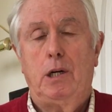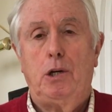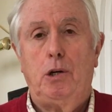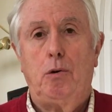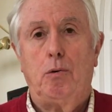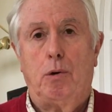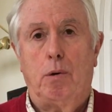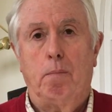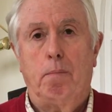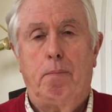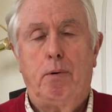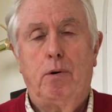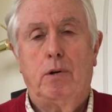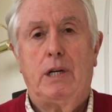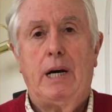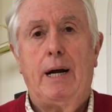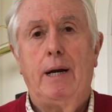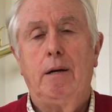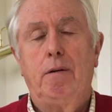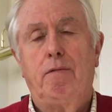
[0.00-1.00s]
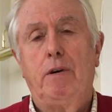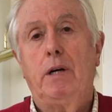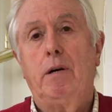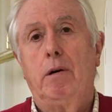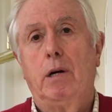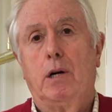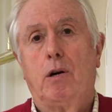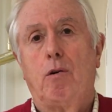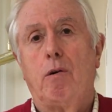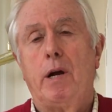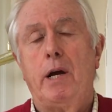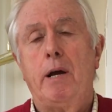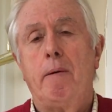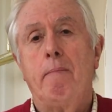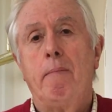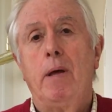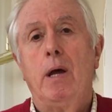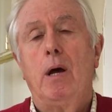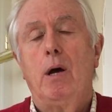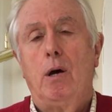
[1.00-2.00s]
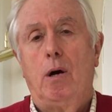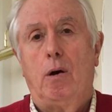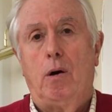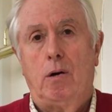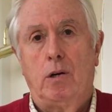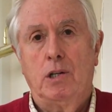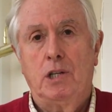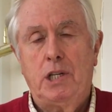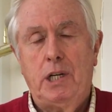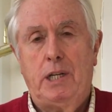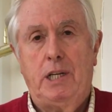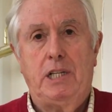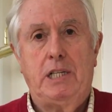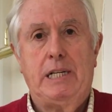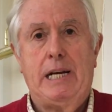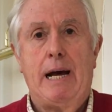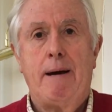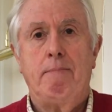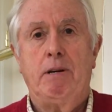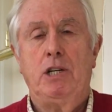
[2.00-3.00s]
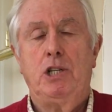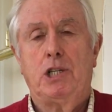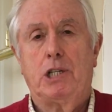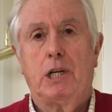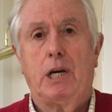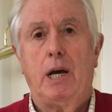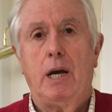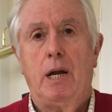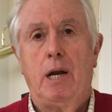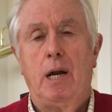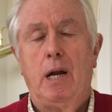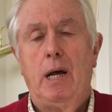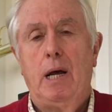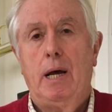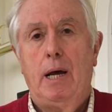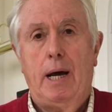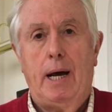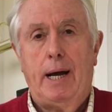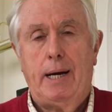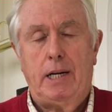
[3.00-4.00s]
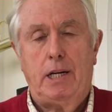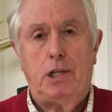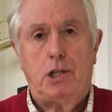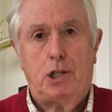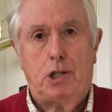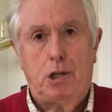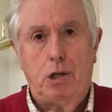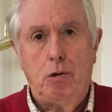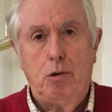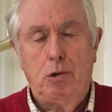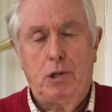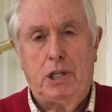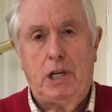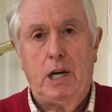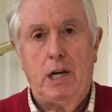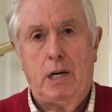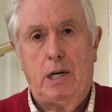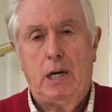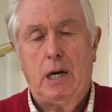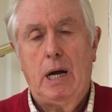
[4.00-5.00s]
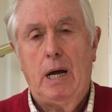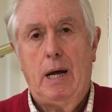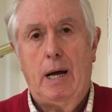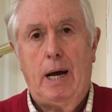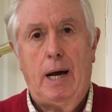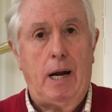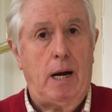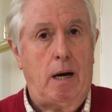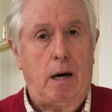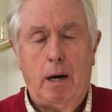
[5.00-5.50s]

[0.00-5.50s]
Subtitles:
You can put aloe vera cream onto this damaged skin and it soothes it and,